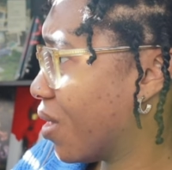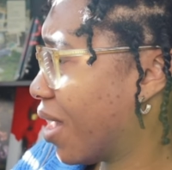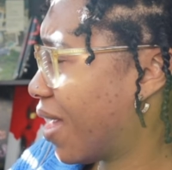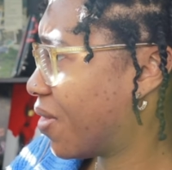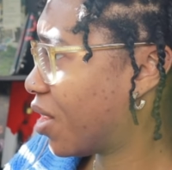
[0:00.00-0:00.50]

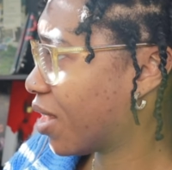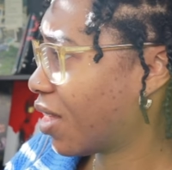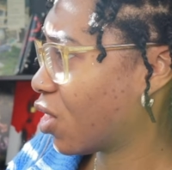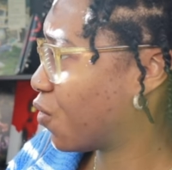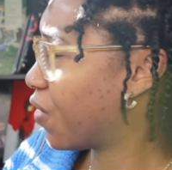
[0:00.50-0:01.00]
And then again,
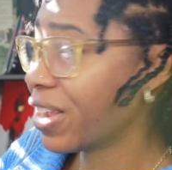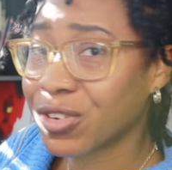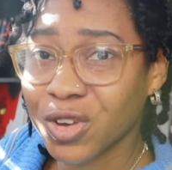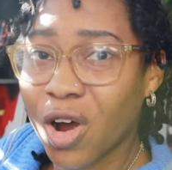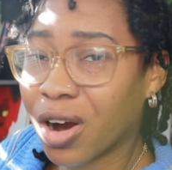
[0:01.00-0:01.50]
the face
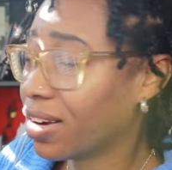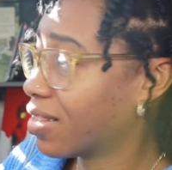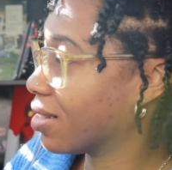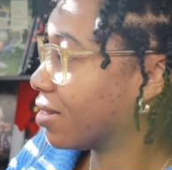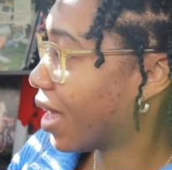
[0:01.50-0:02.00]
card,
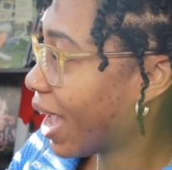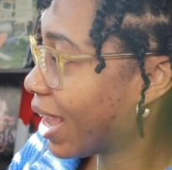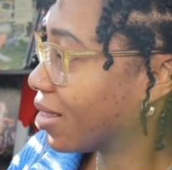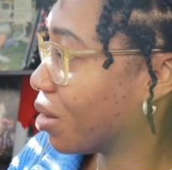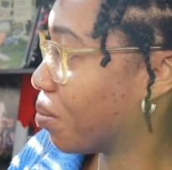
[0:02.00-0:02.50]
the
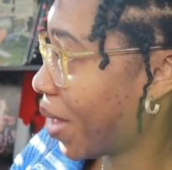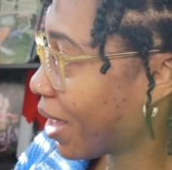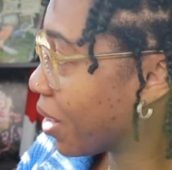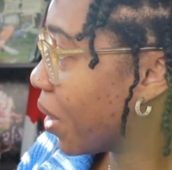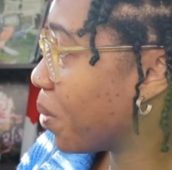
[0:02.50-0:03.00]
light, the
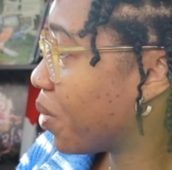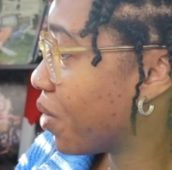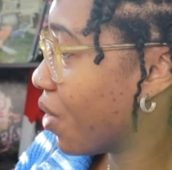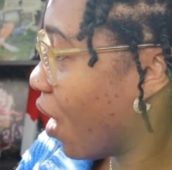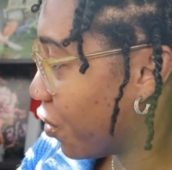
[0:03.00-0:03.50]
makeup,
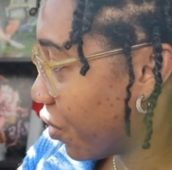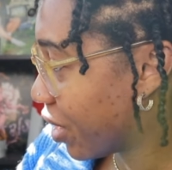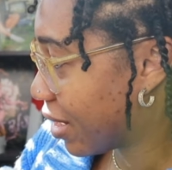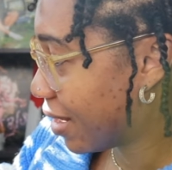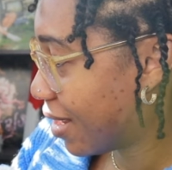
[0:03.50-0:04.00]
all of
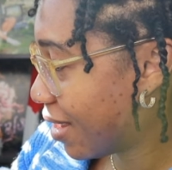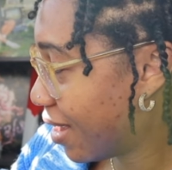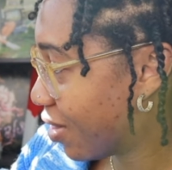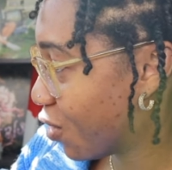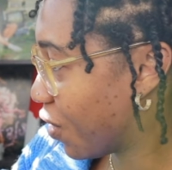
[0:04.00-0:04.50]
it.
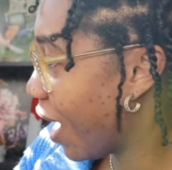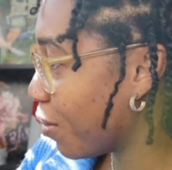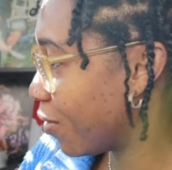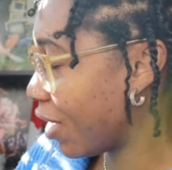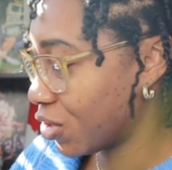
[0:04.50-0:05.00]
The vibe
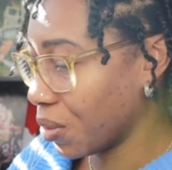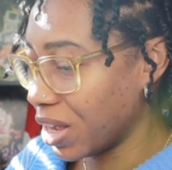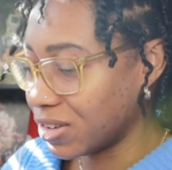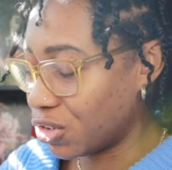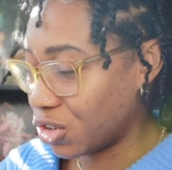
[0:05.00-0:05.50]
of
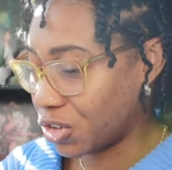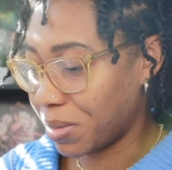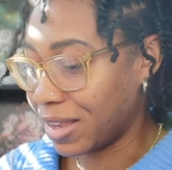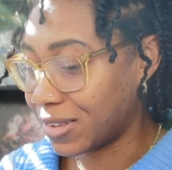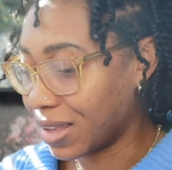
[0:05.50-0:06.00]
SOS is just
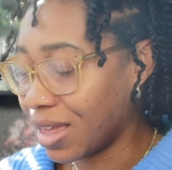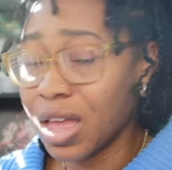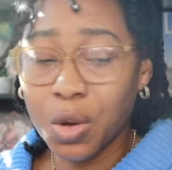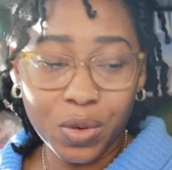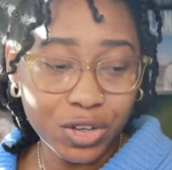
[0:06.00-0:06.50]
amazing.
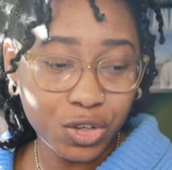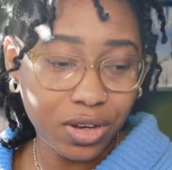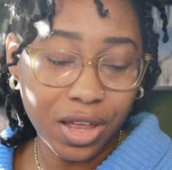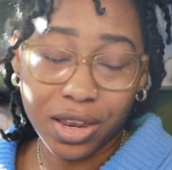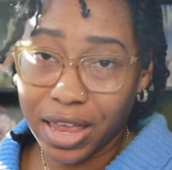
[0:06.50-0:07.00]
Which,
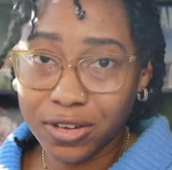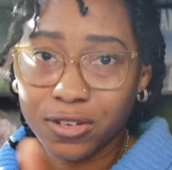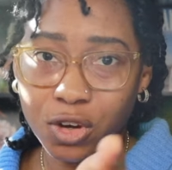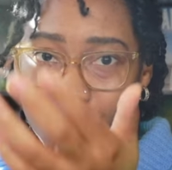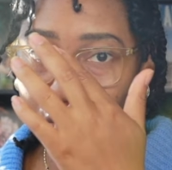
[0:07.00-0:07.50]
in case
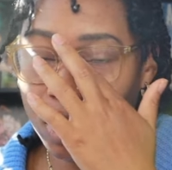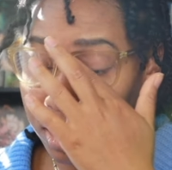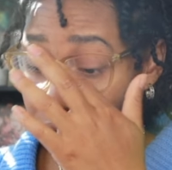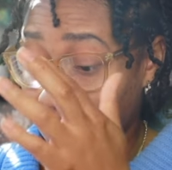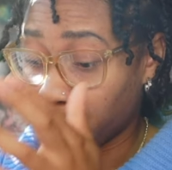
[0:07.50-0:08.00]
you're trying to
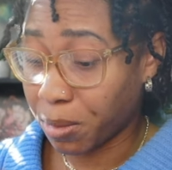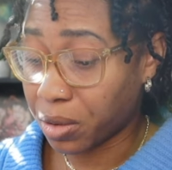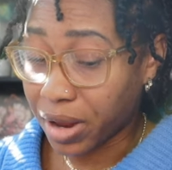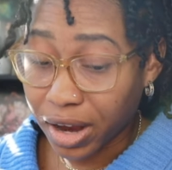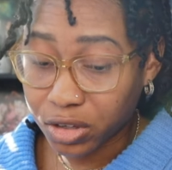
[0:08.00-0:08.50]
look for my
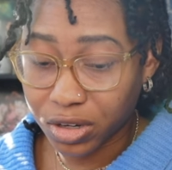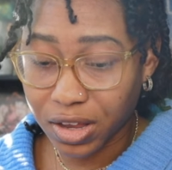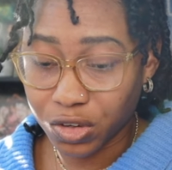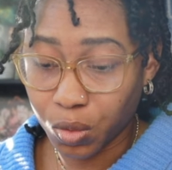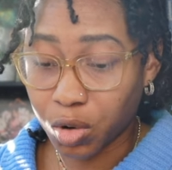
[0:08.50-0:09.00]
reaction, in
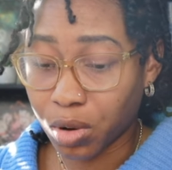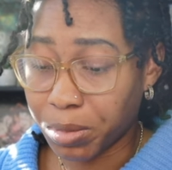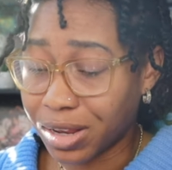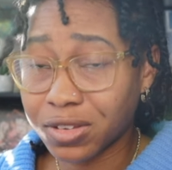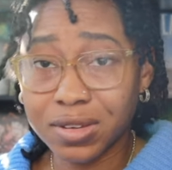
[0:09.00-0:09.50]
case you want to
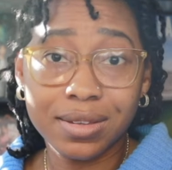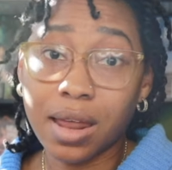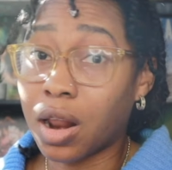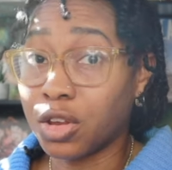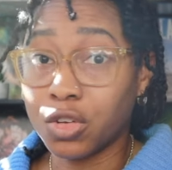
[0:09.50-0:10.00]
reminisce, it's not
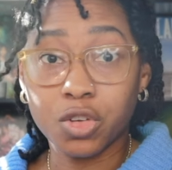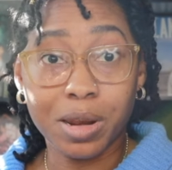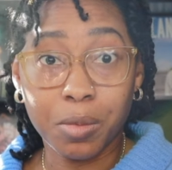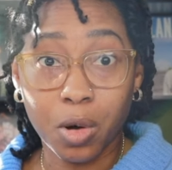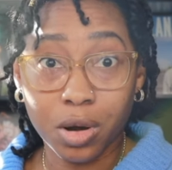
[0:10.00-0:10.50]
on YouTube
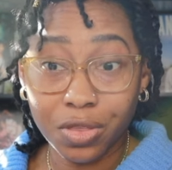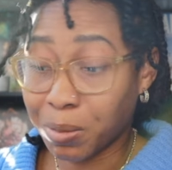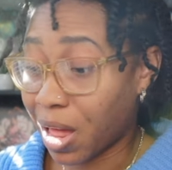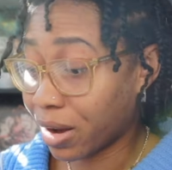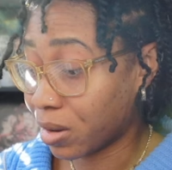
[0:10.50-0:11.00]
anymore. They
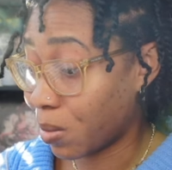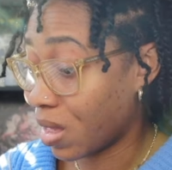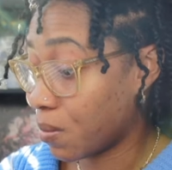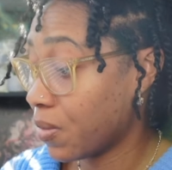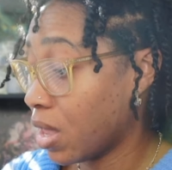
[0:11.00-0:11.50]
blocked it,
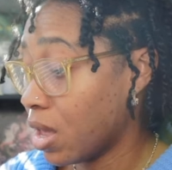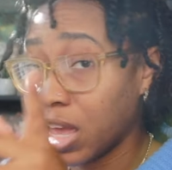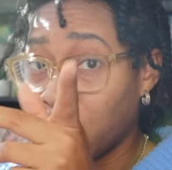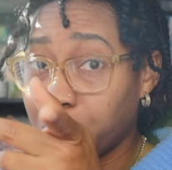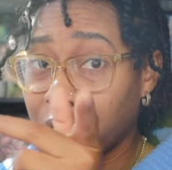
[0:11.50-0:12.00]
babe.
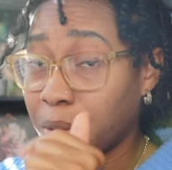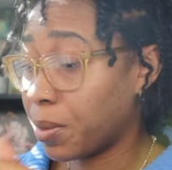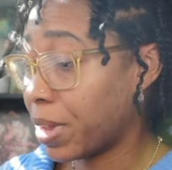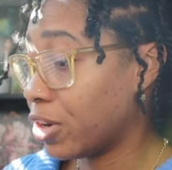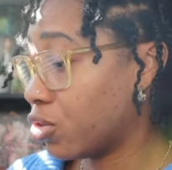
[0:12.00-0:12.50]
It'll be up on
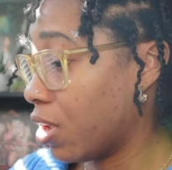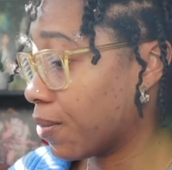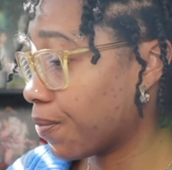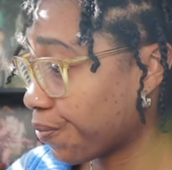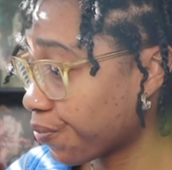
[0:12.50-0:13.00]
Patreon.
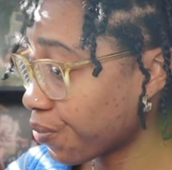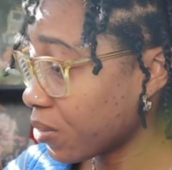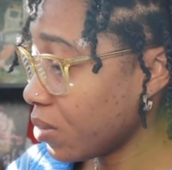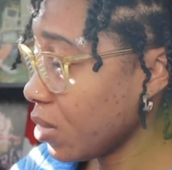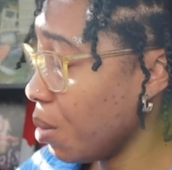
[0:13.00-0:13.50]

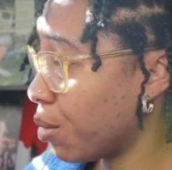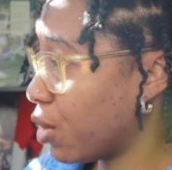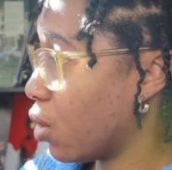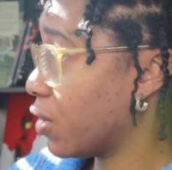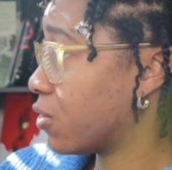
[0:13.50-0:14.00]
But
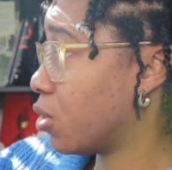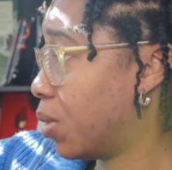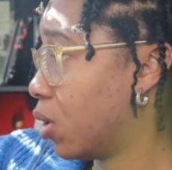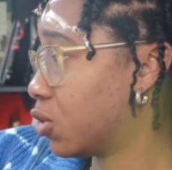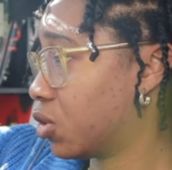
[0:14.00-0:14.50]
no, this little
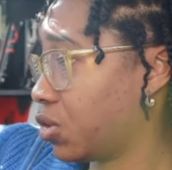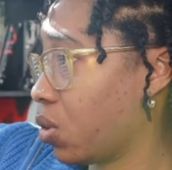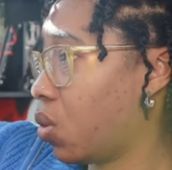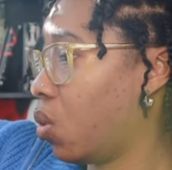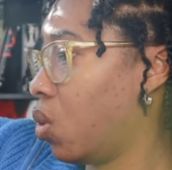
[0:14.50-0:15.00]
poster is so cool.